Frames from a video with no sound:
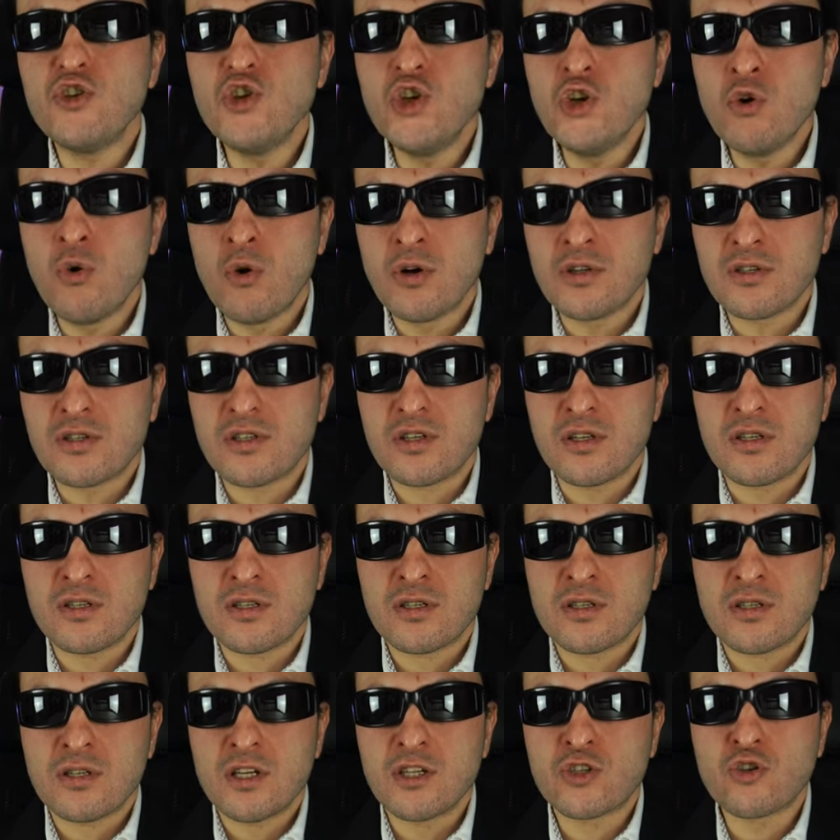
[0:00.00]

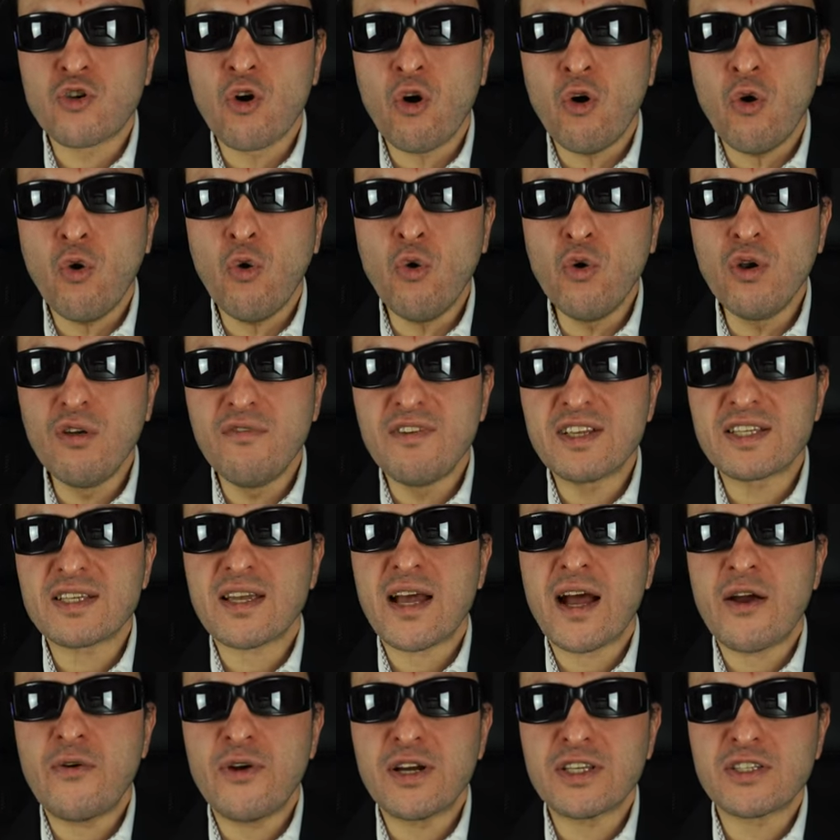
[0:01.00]
nuances. It's got all of its
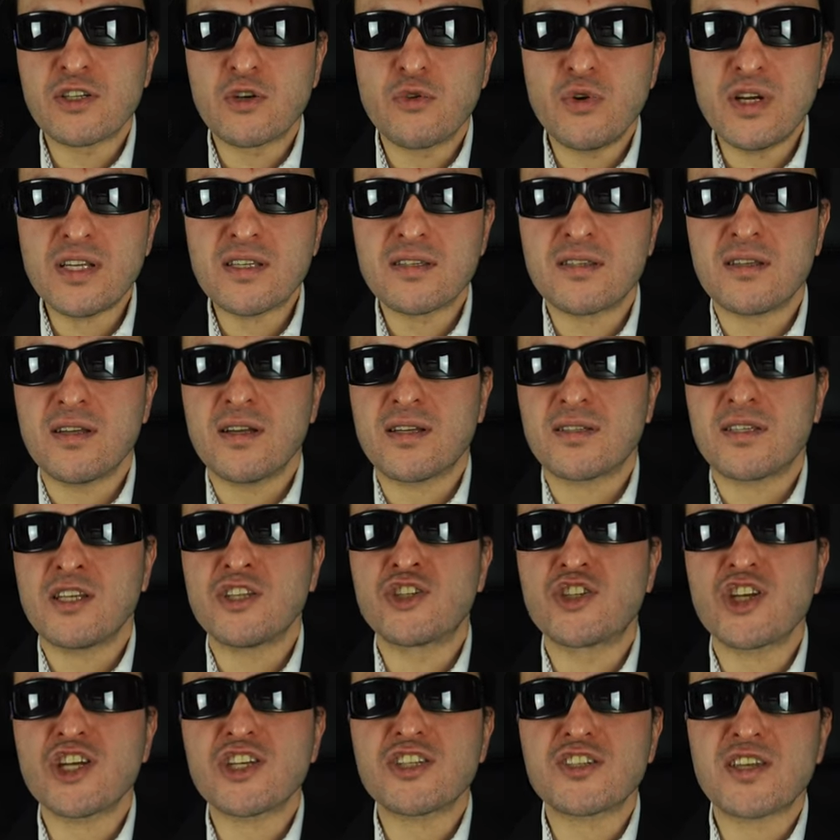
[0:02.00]
characteristics.
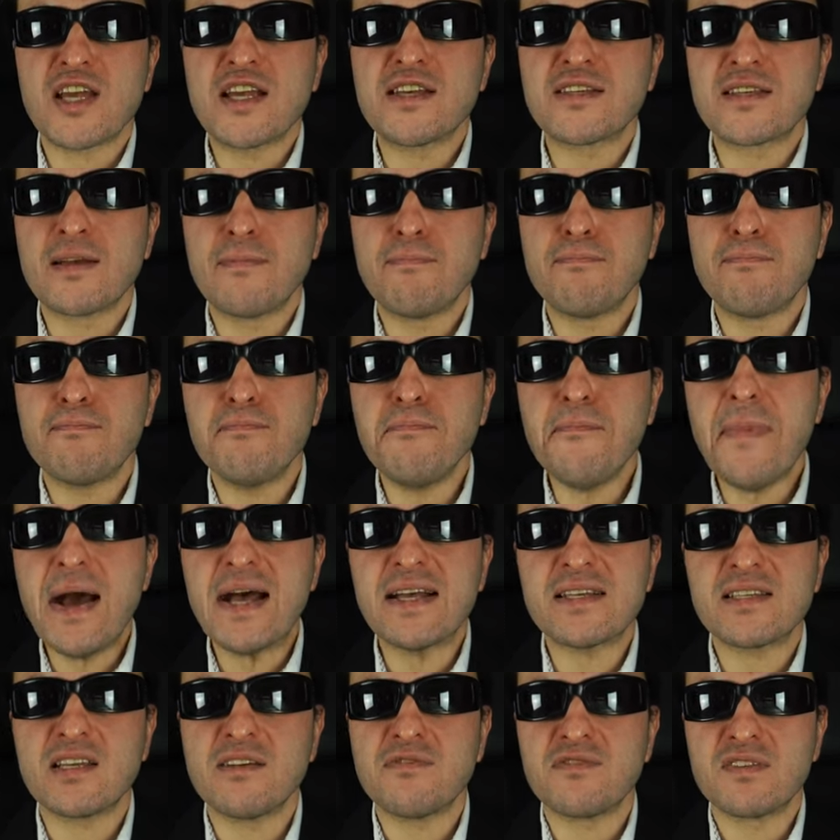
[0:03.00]
It just takes a
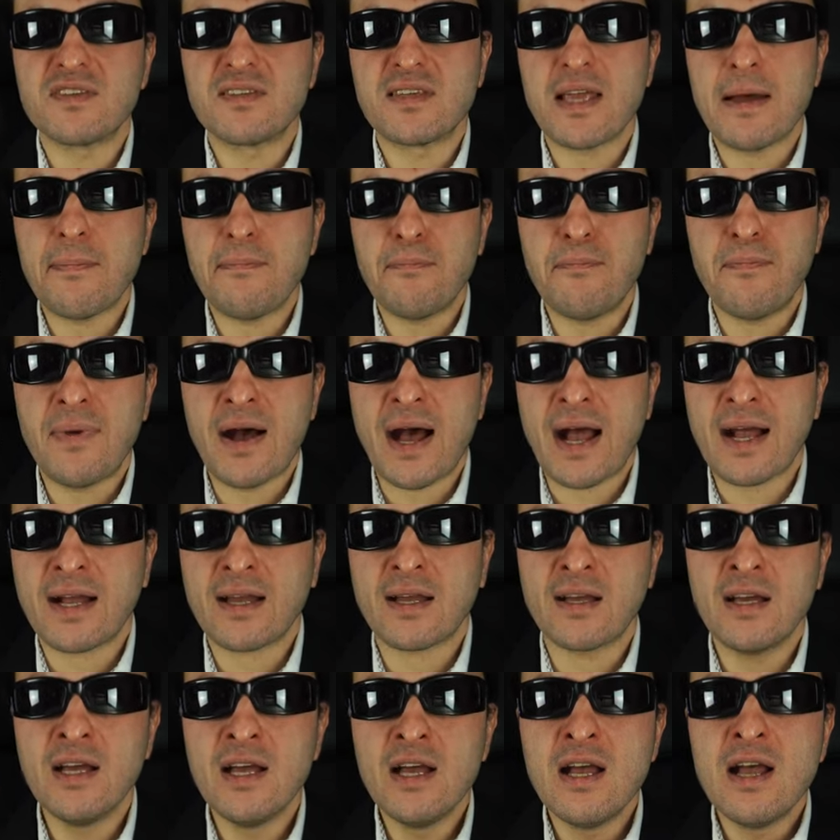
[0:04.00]
massive step
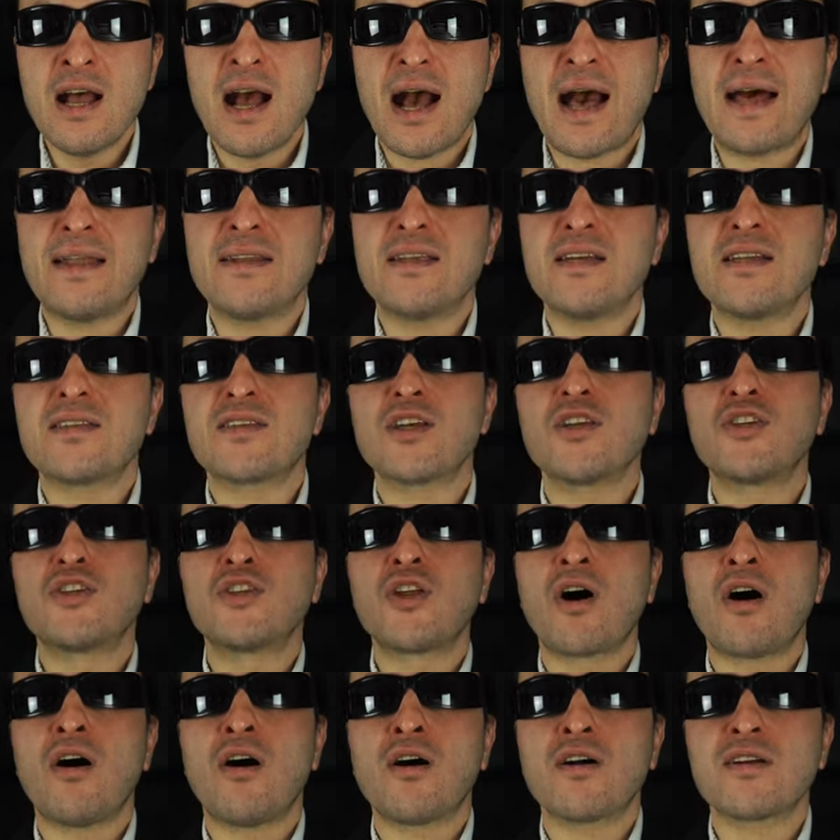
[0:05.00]
back. And it's a
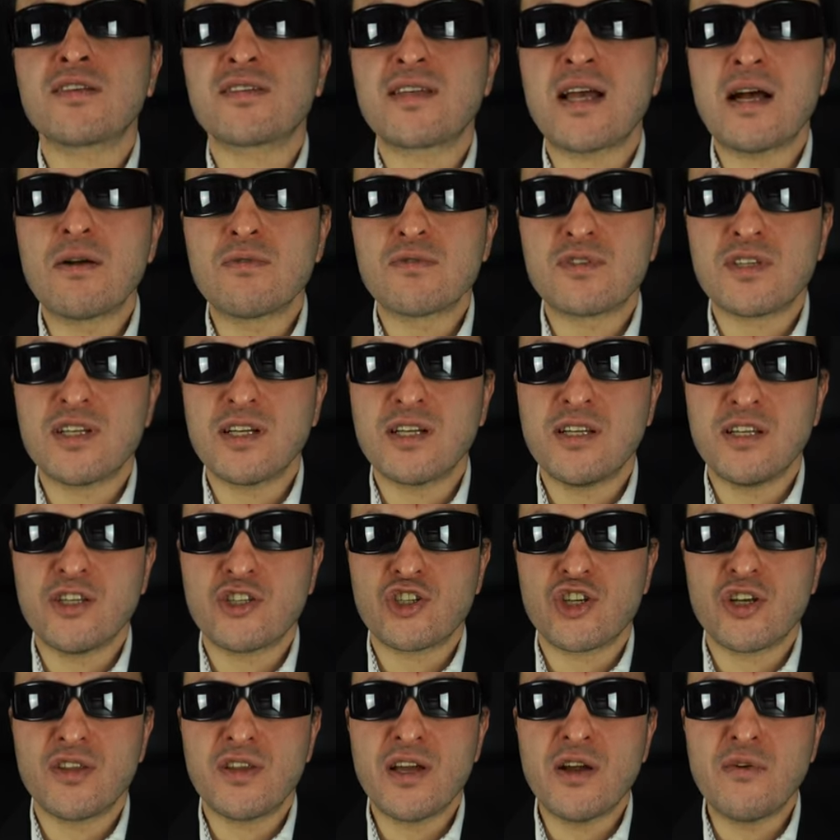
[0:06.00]
dark sound
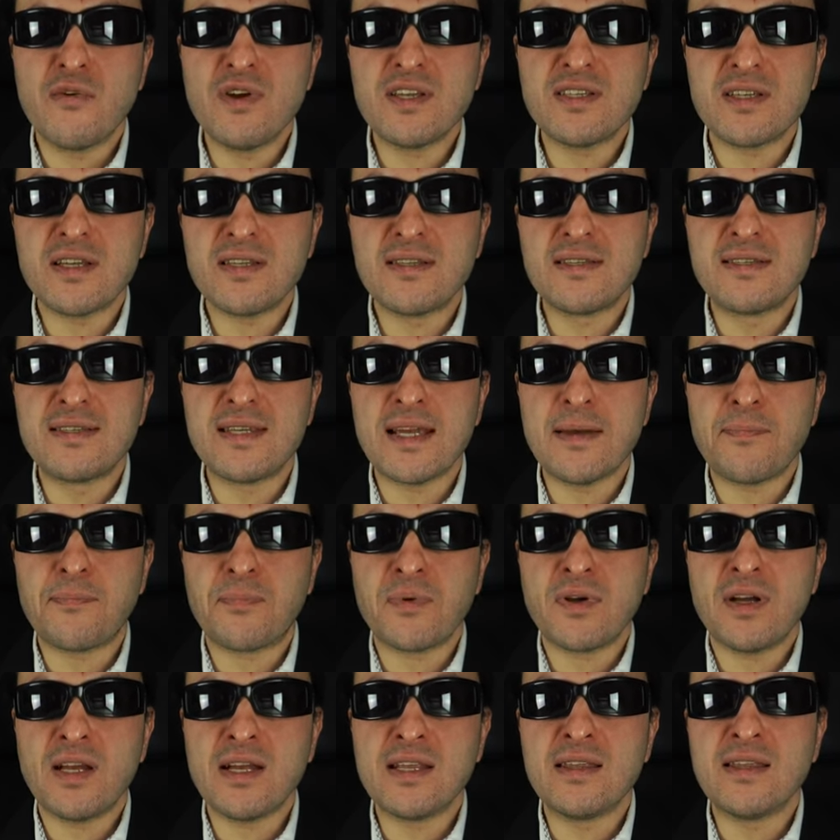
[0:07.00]
signature. There is a dip
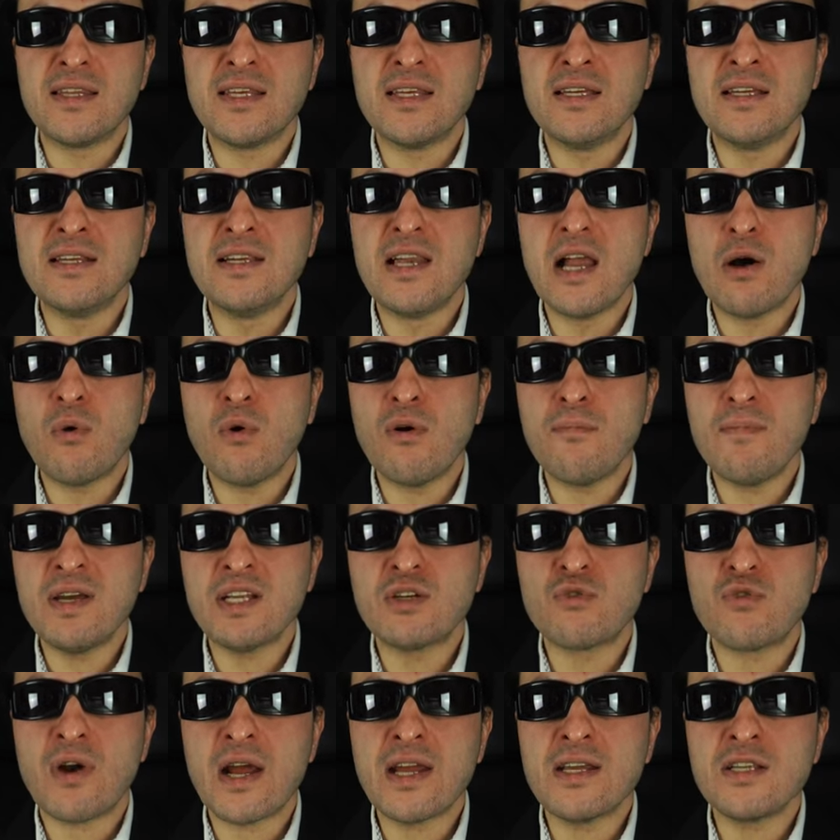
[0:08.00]
in the lower
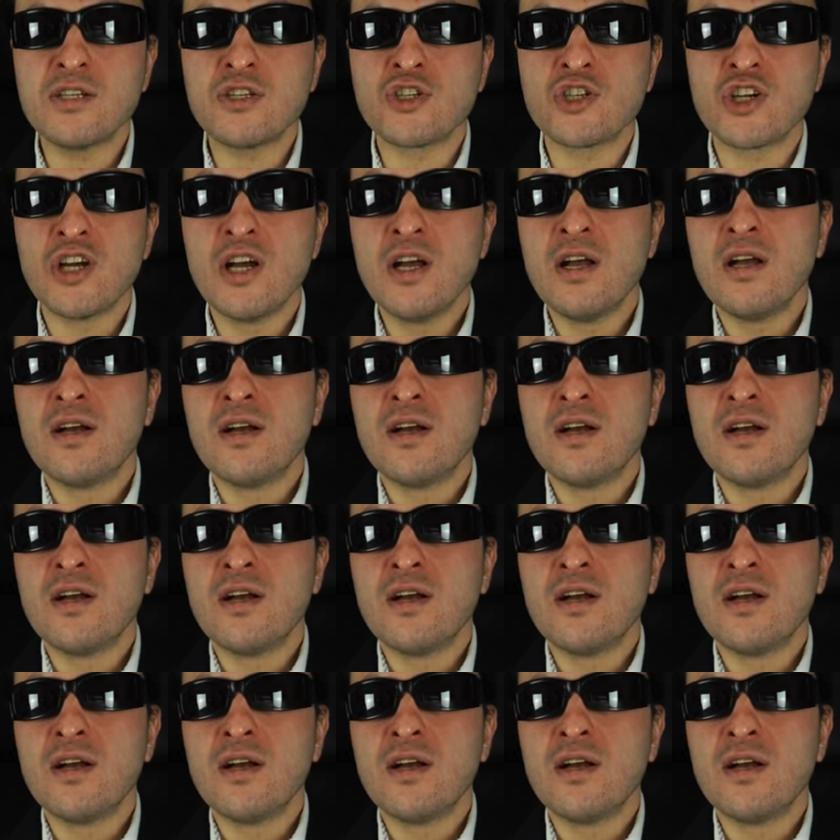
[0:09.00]
mid-range,